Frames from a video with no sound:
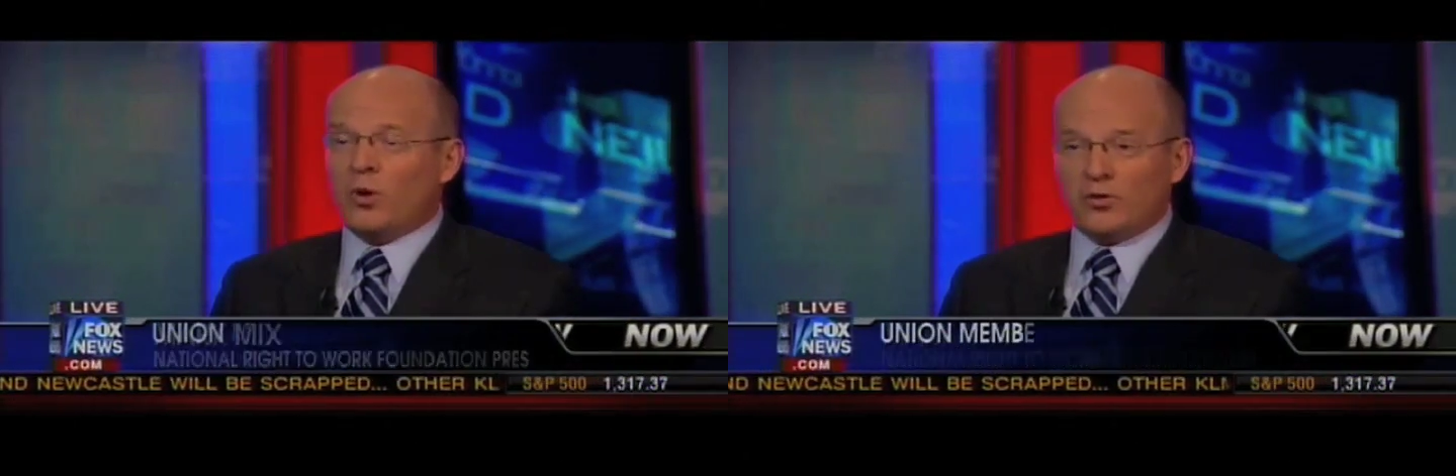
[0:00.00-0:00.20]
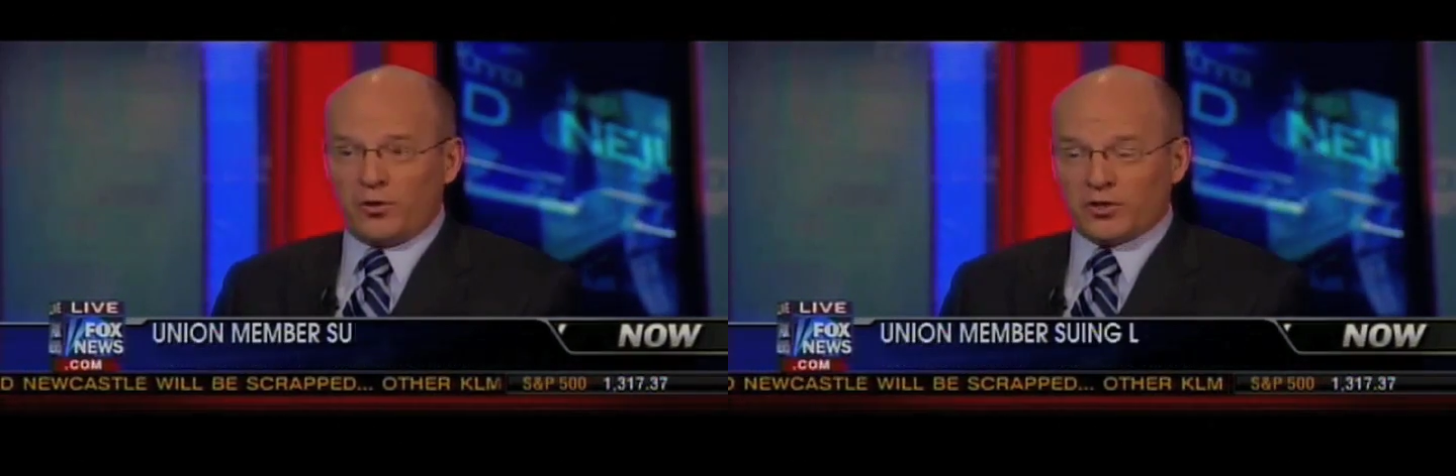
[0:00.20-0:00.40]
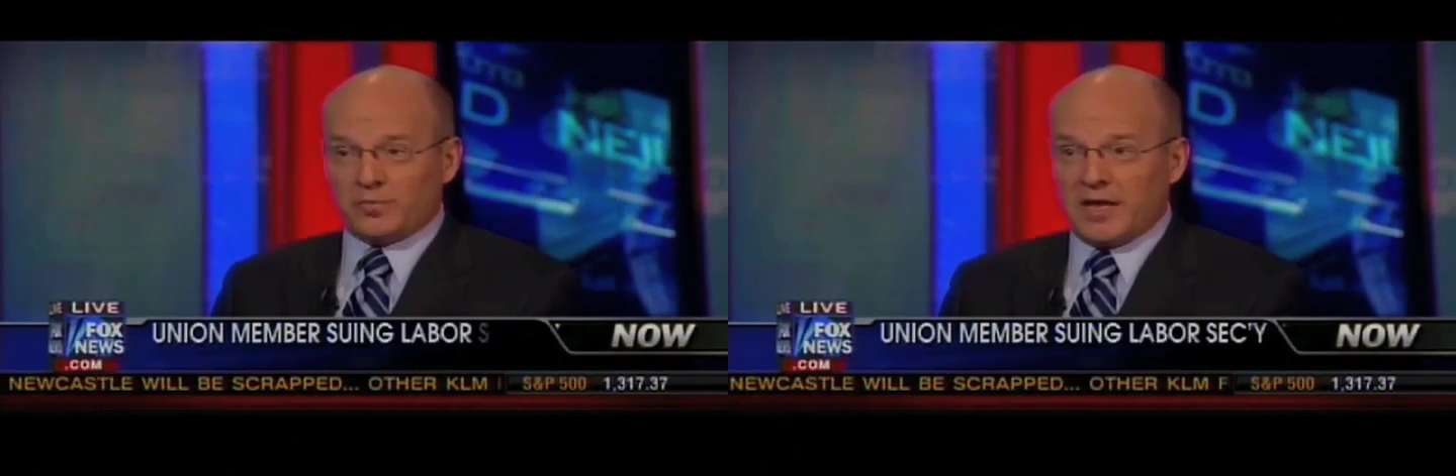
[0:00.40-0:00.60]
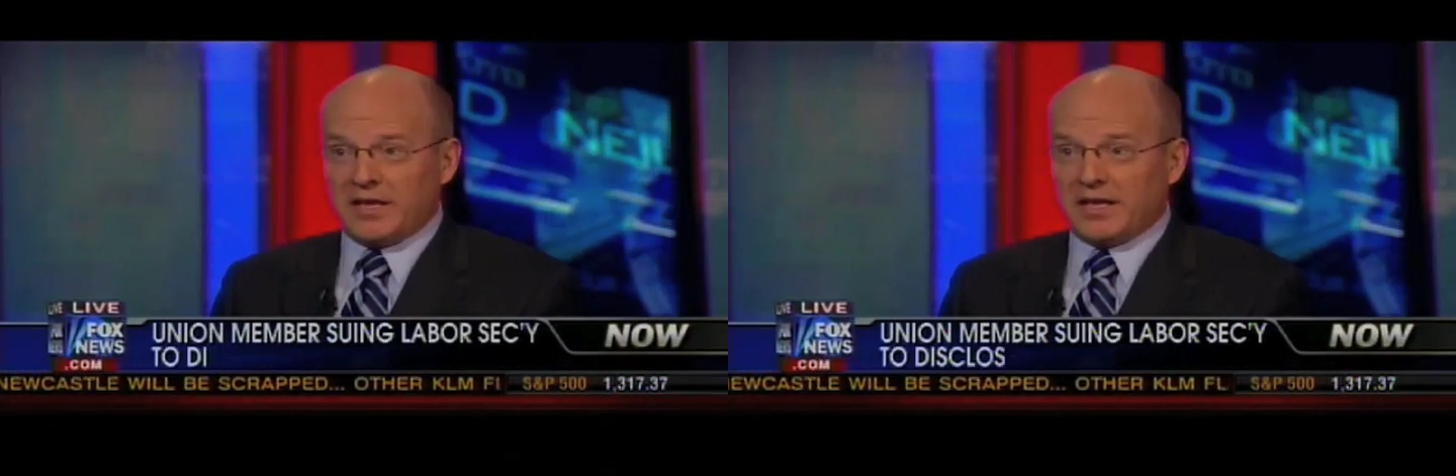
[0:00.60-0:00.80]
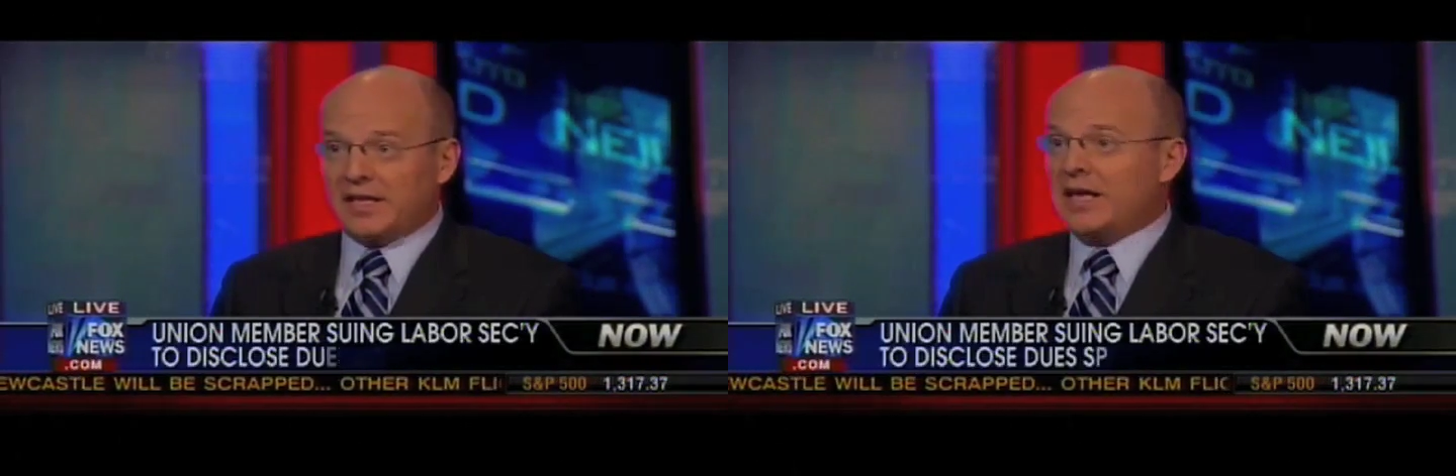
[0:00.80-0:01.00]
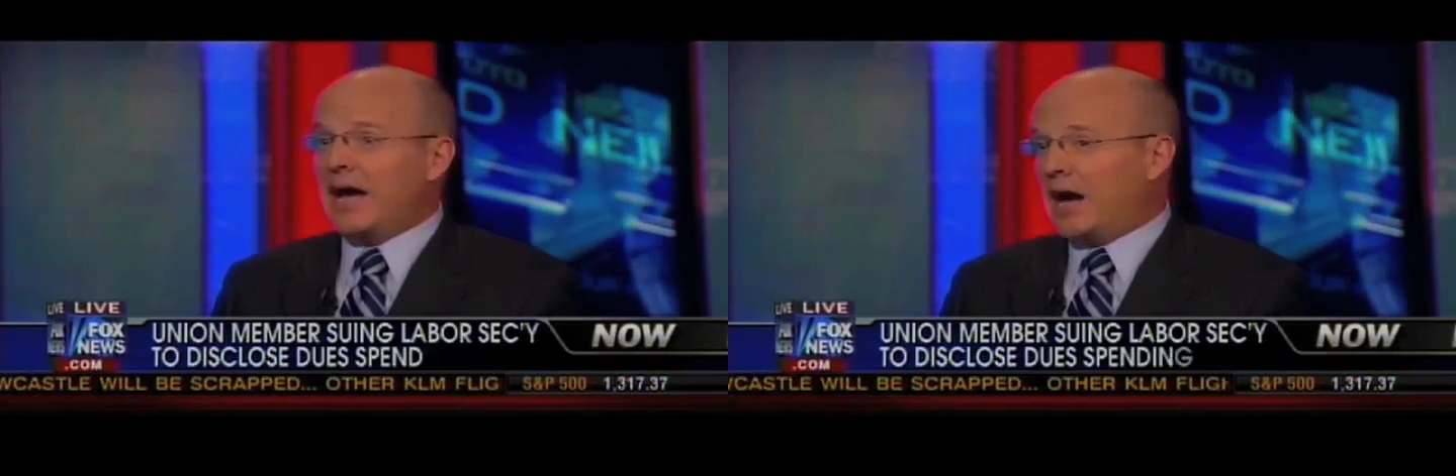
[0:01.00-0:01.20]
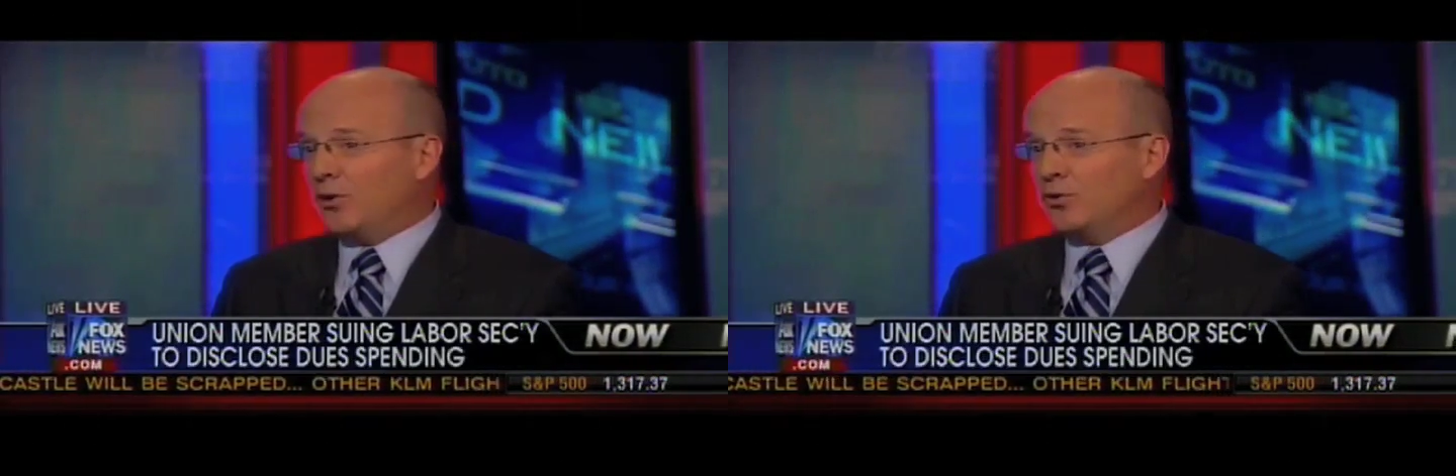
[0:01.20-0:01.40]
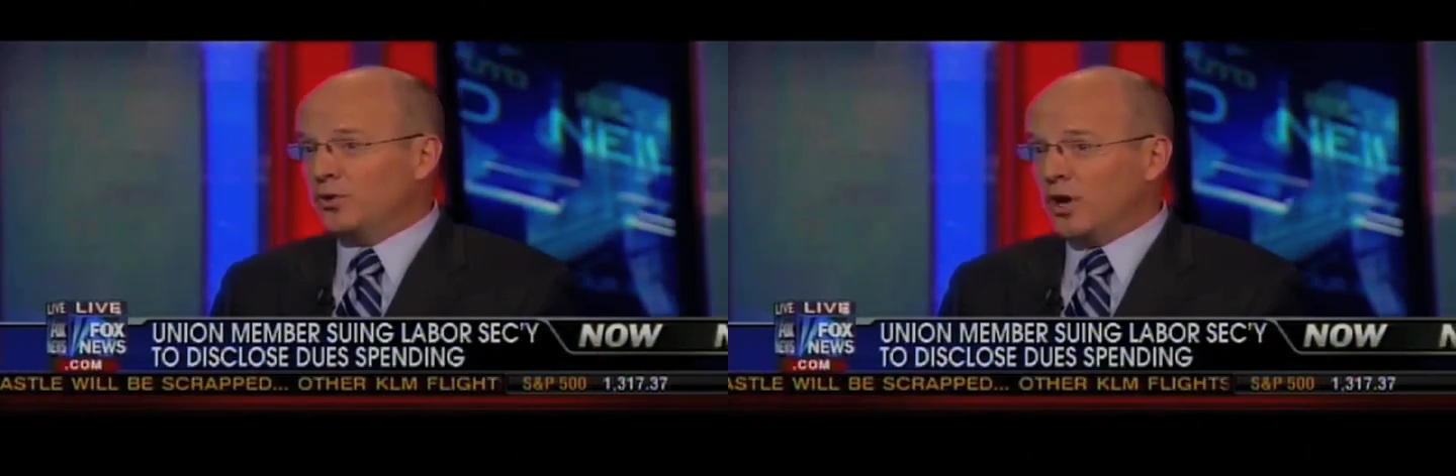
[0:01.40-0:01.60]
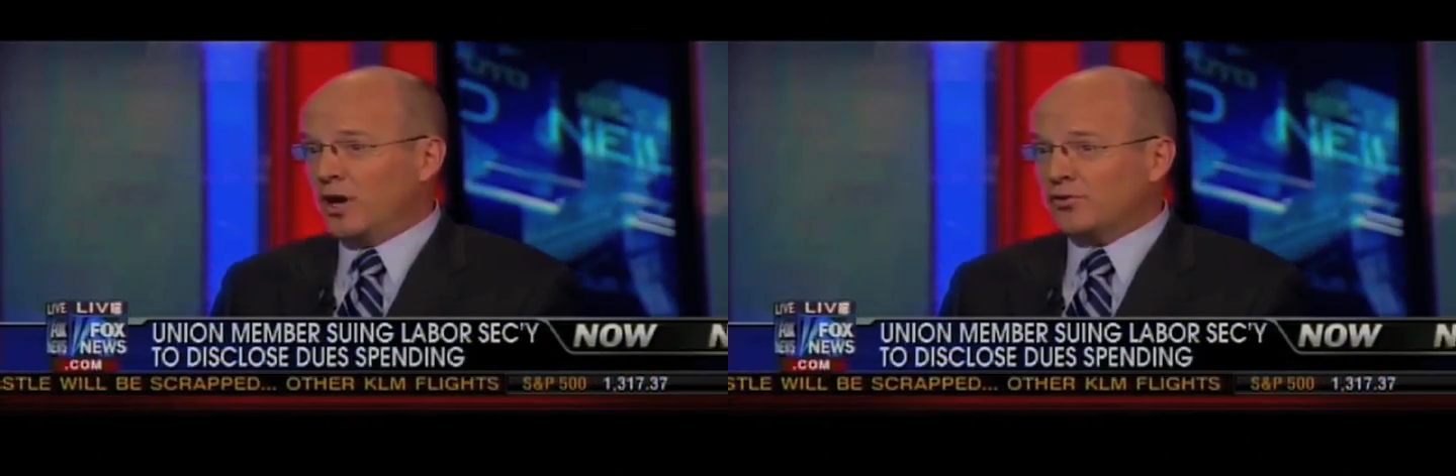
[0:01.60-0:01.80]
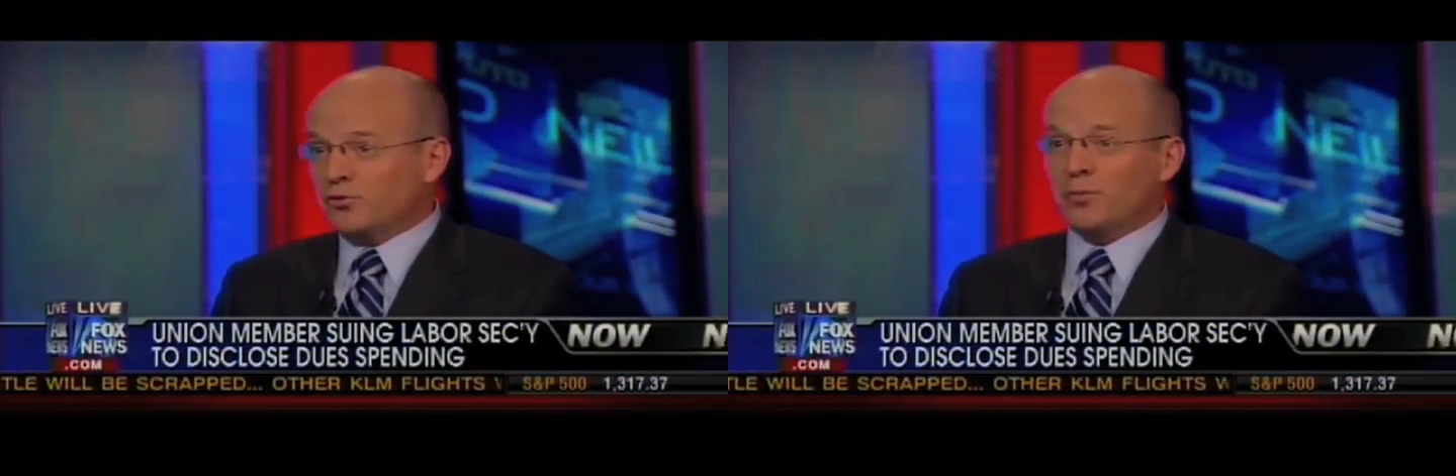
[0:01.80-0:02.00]
where they're expending it, how union
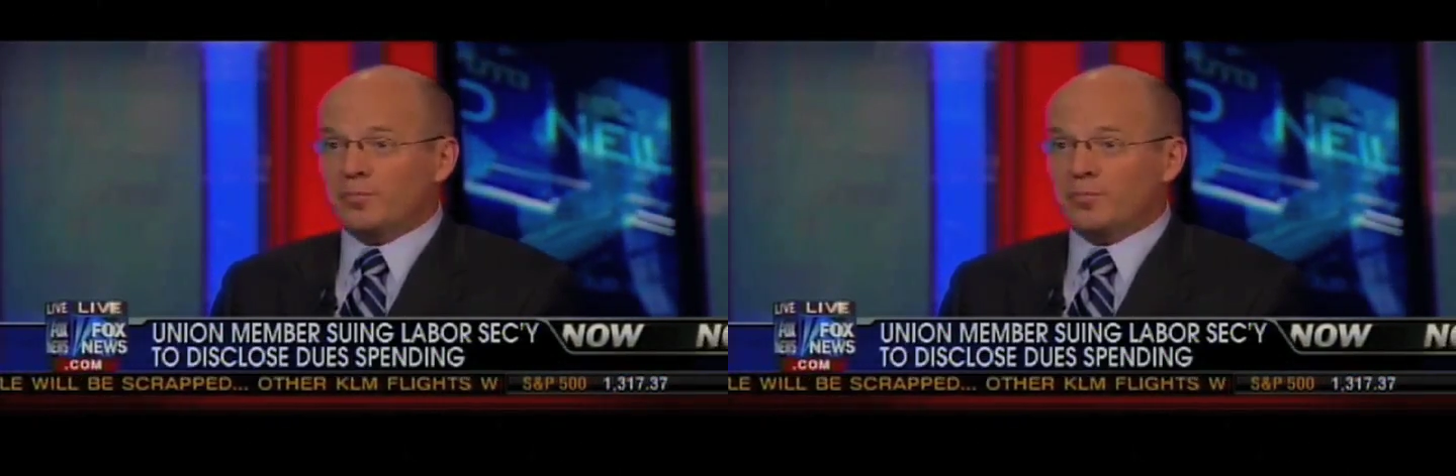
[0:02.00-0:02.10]
officers are